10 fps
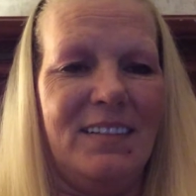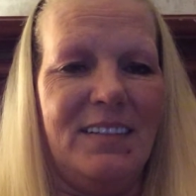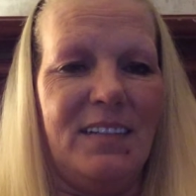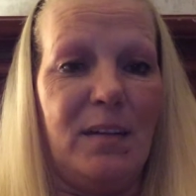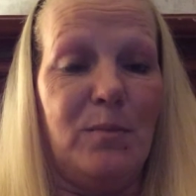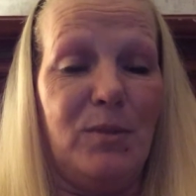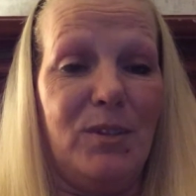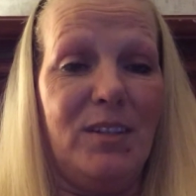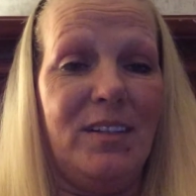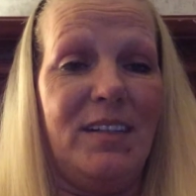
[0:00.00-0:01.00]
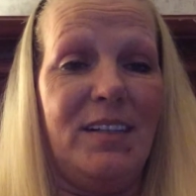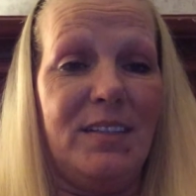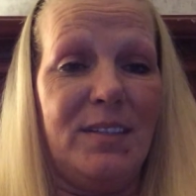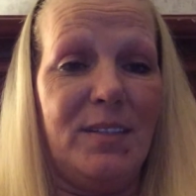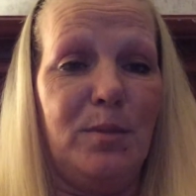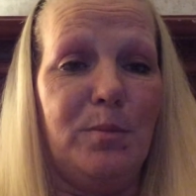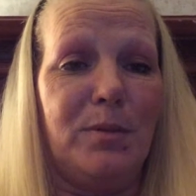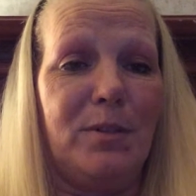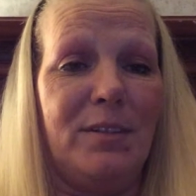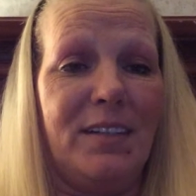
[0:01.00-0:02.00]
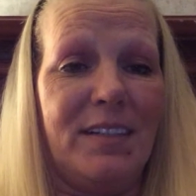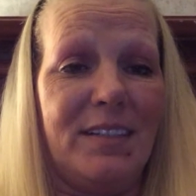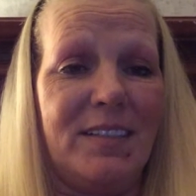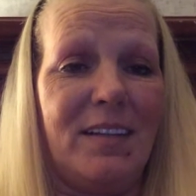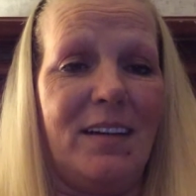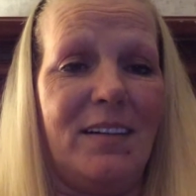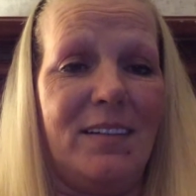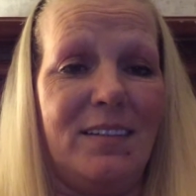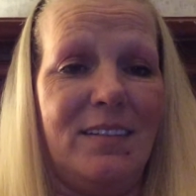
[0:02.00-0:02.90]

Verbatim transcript: I'm really super excited.